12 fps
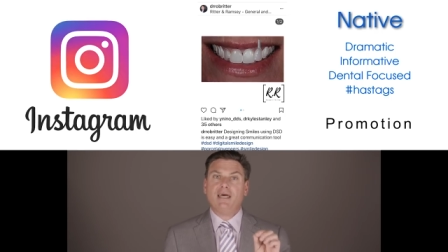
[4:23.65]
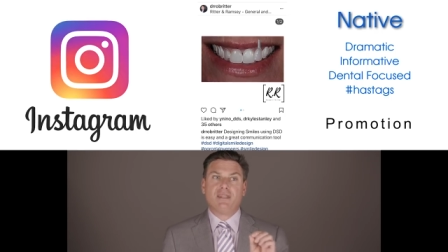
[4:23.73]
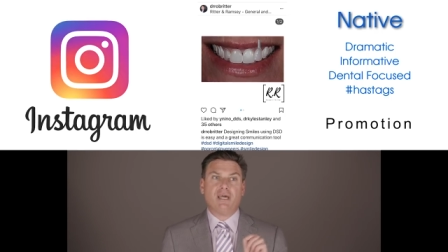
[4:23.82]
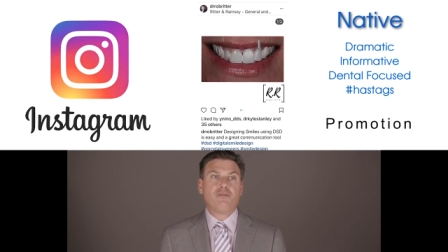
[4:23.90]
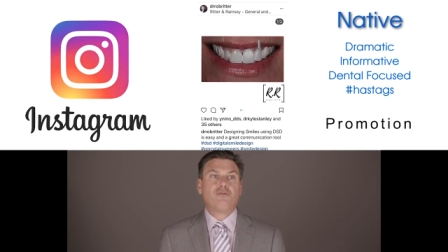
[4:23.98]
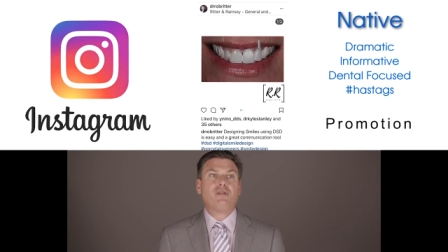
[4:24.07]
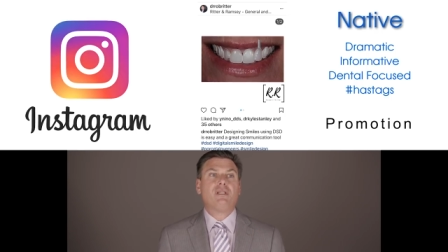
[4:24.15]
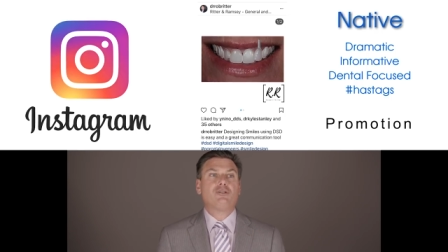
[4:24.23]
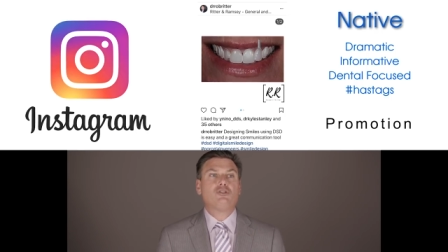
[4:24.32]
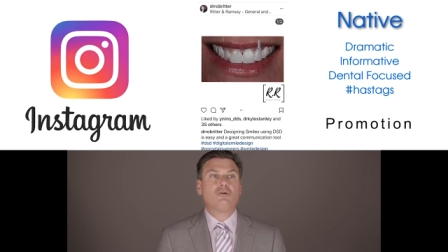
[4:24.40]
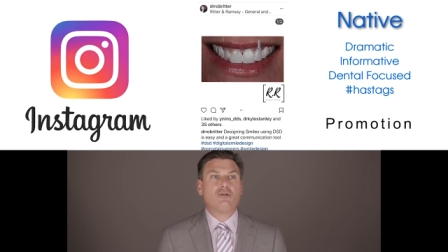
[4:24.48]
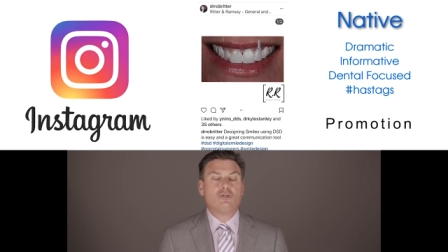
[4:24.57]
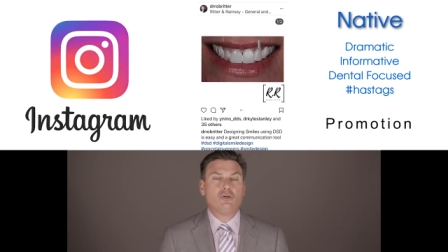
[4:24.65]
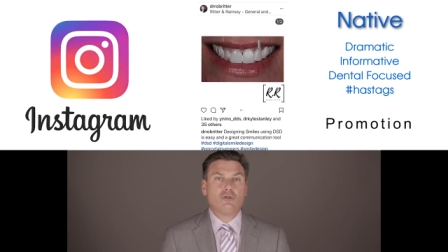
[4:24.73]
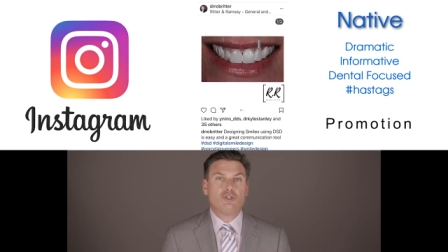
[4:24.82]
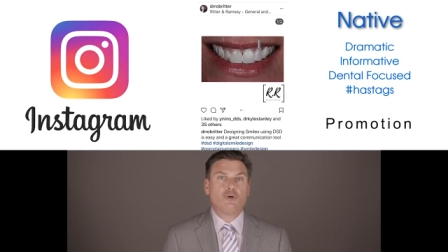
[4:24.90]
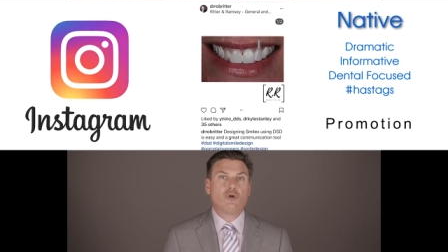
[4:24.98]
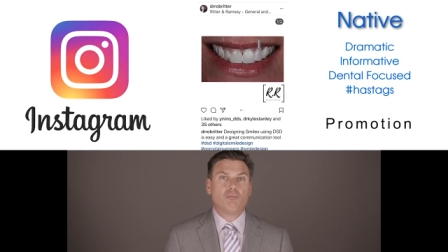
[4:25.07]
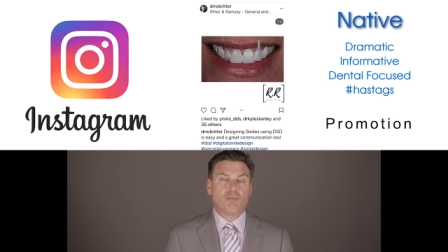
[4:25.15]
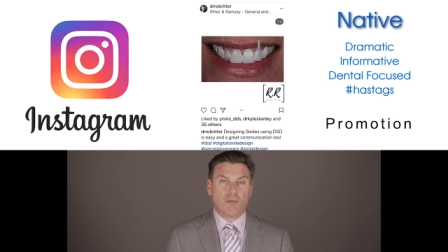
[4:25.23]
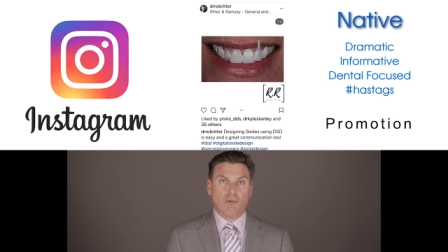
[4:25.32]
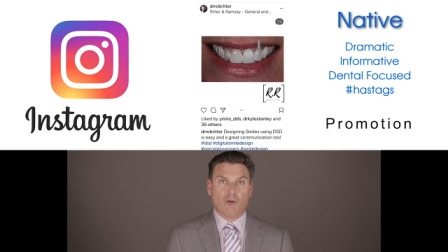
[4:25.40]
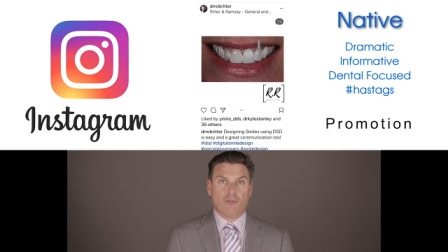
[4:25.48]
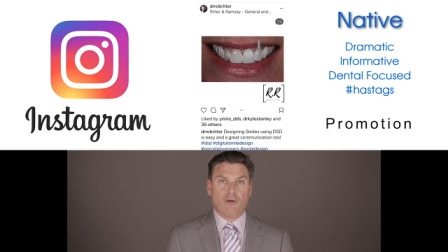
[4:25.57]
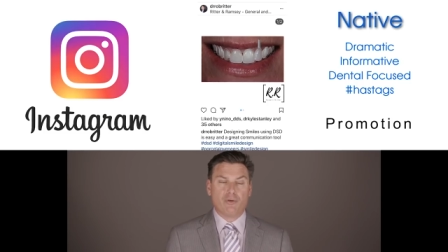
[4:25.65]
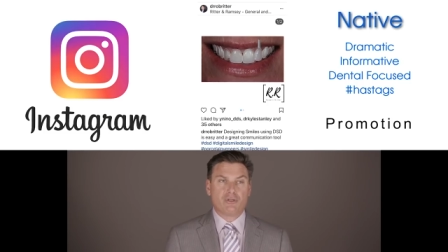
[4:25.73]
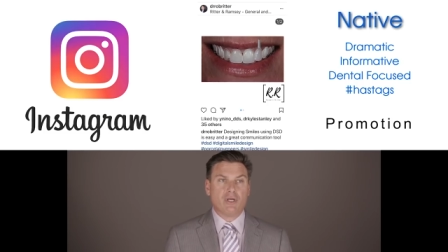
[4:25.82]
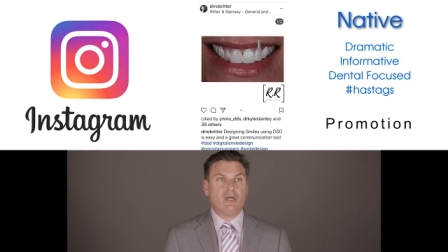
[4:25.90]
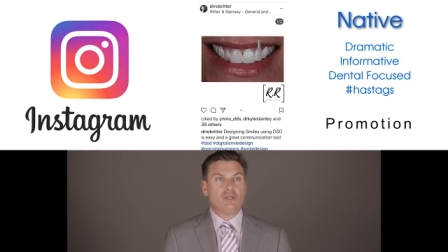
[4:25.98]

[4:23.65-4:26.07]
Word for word: The other thing that you can do is you can promote those.